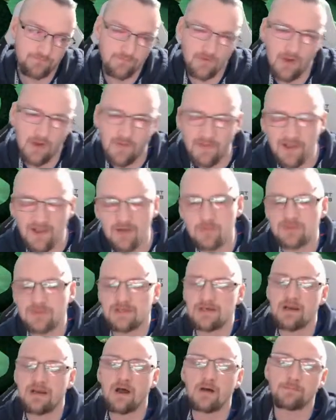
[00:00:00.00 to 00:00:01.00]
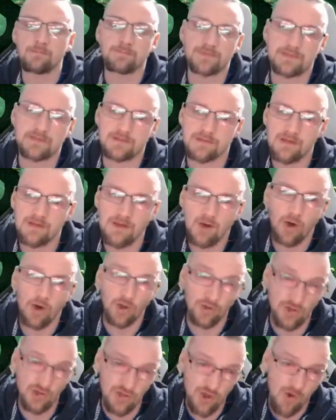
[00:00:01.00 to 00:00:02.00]
I think it was Nubs
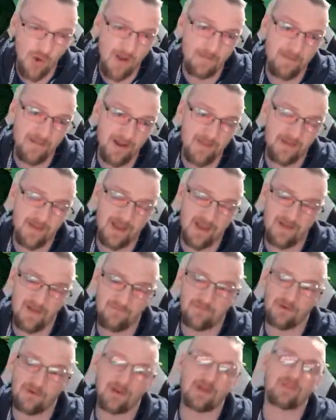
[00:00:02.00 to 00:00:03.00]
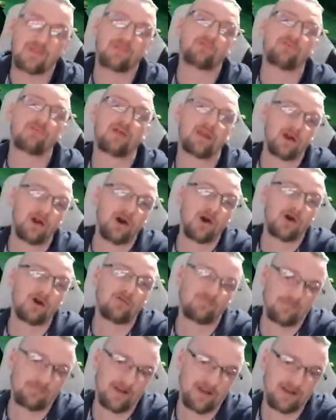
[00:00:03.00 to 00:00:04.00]
on Nightmare that hit for like
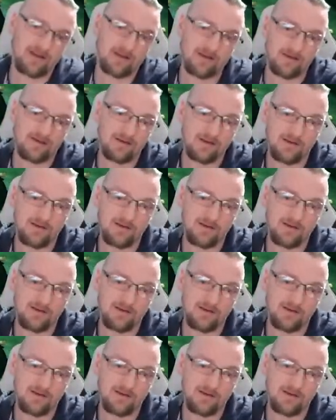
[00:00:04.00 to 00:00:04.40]
3.5 million.